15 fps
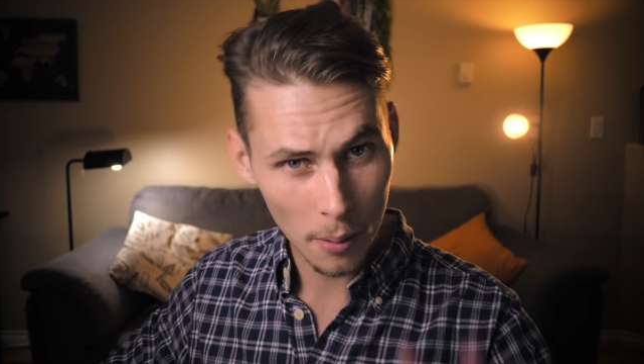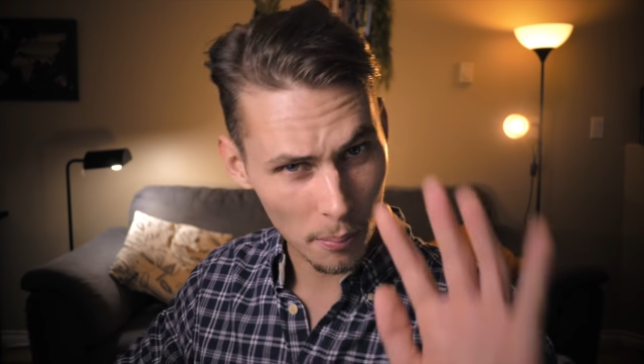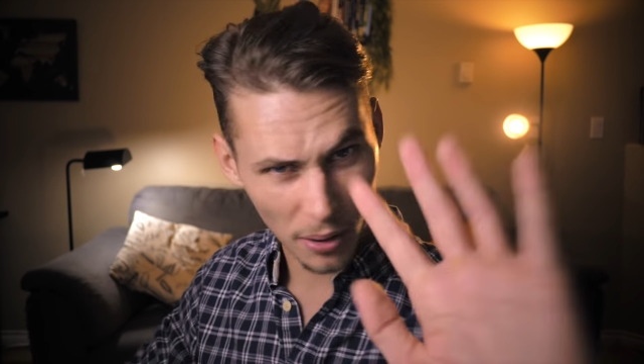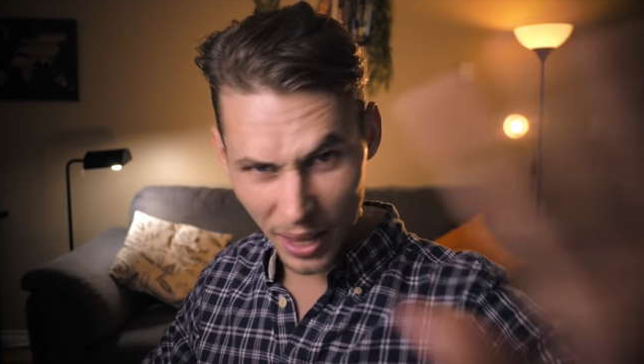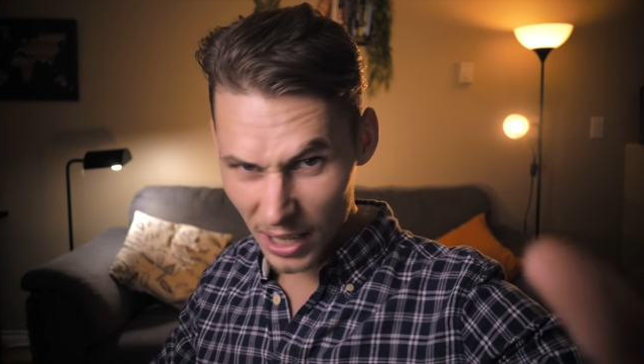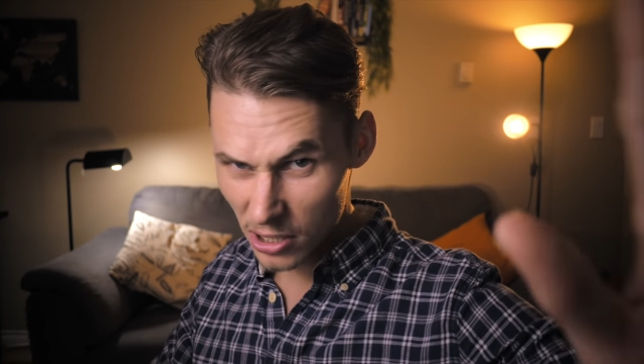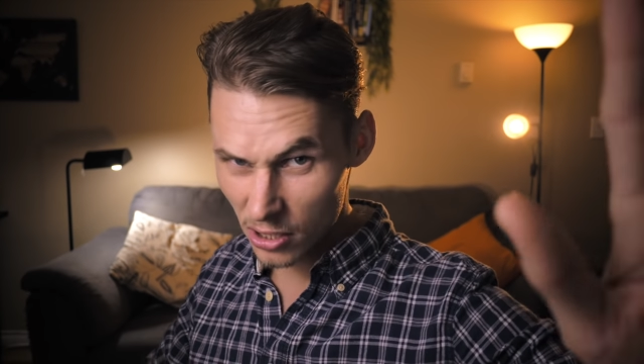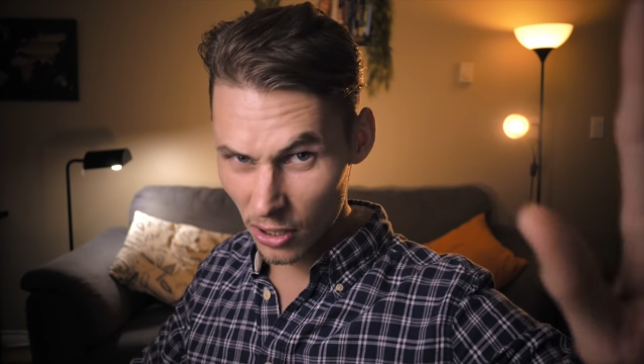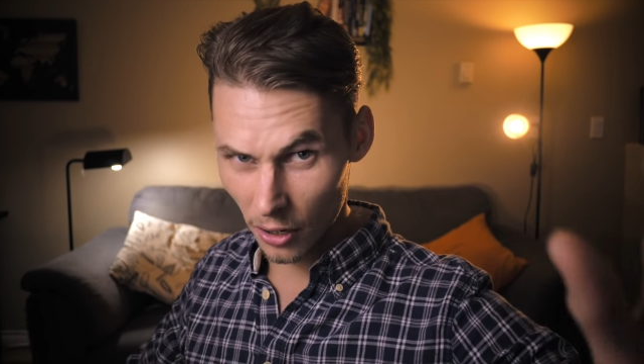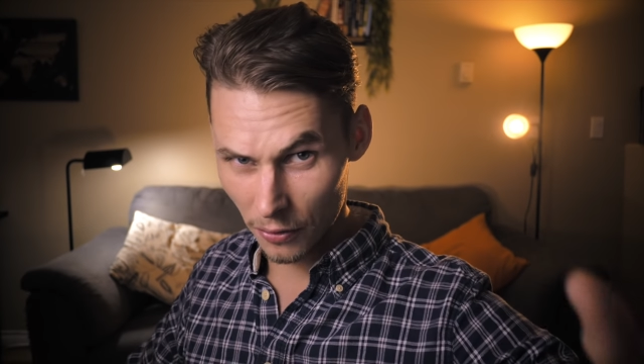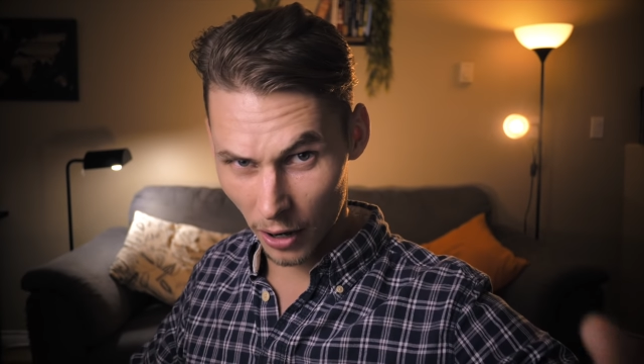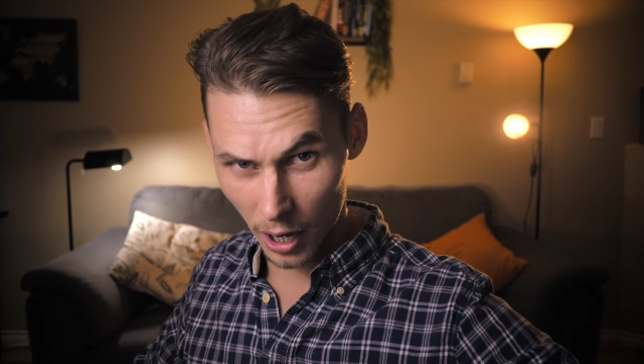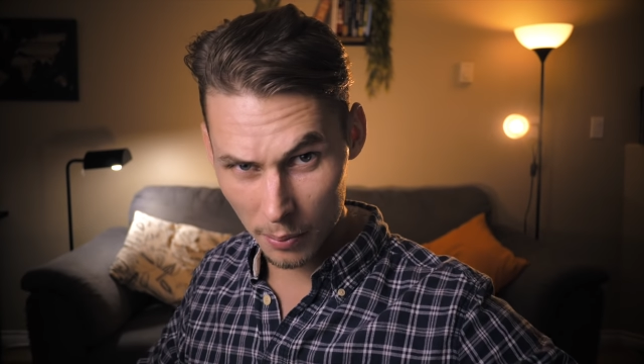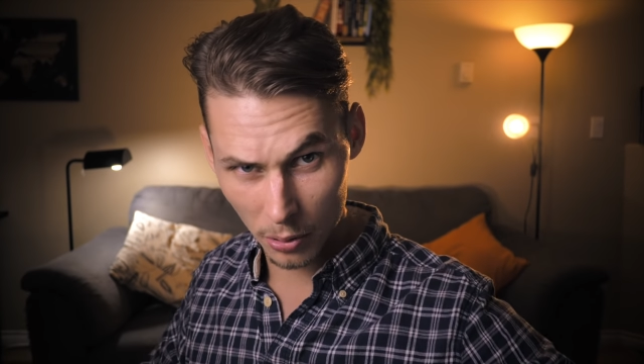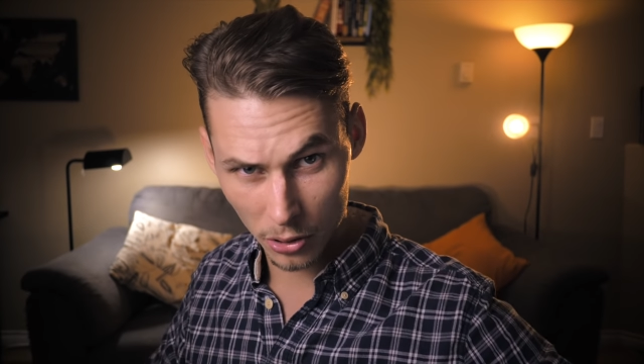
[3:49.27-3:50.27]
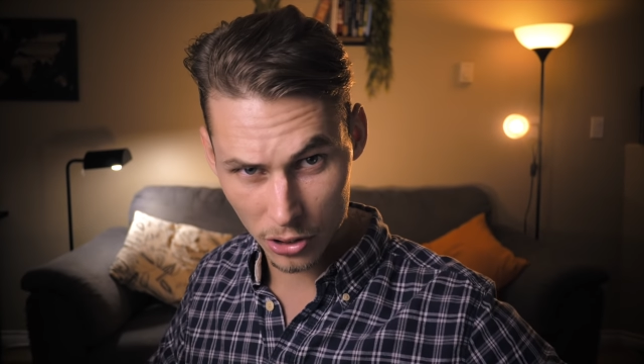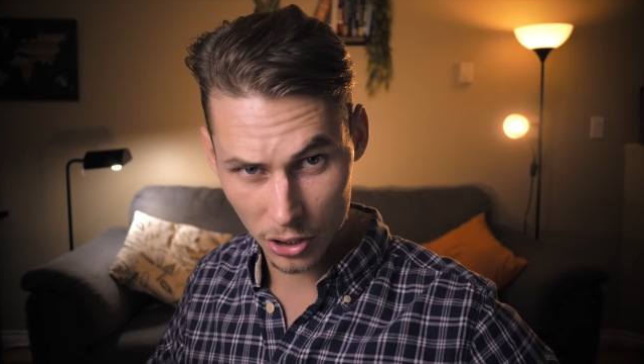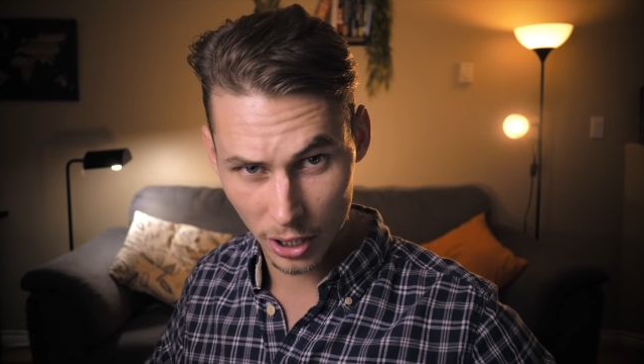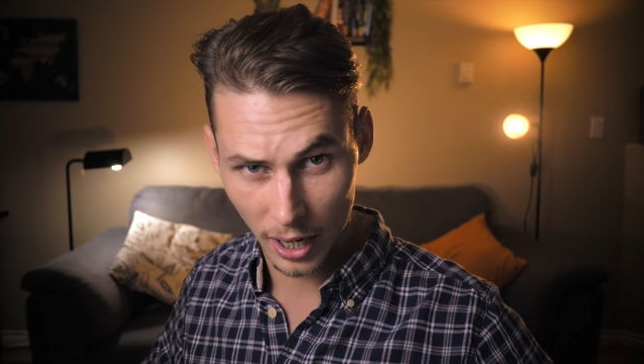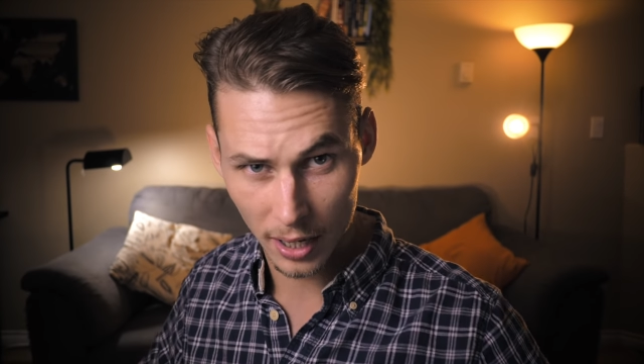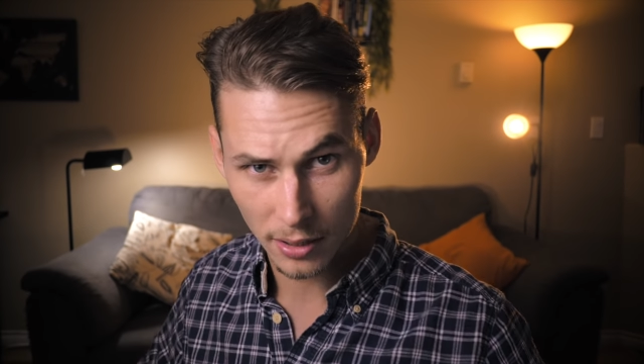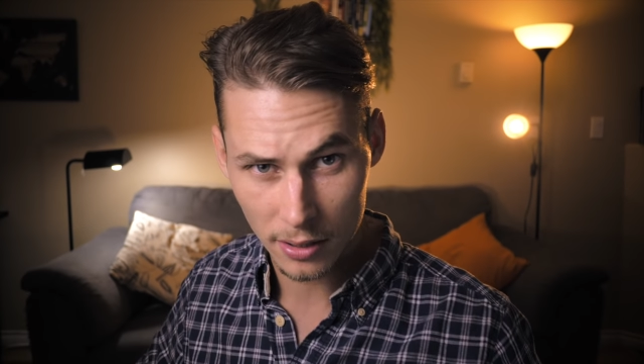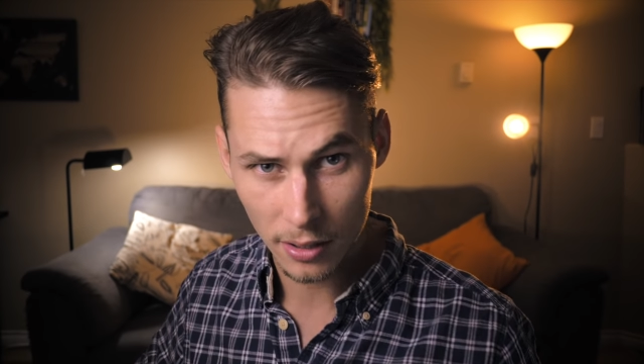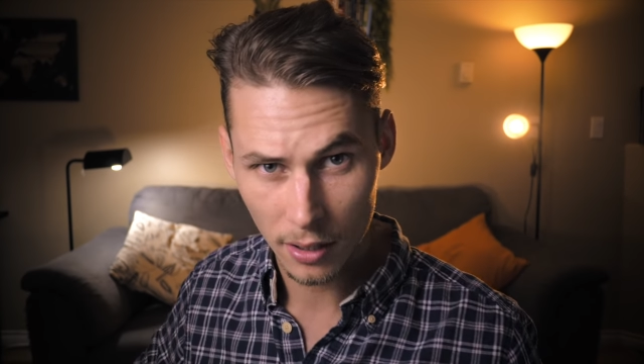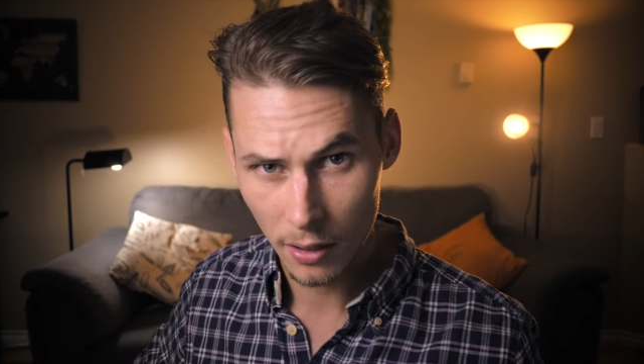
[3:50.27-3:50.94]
But that's enough Harry Potter chat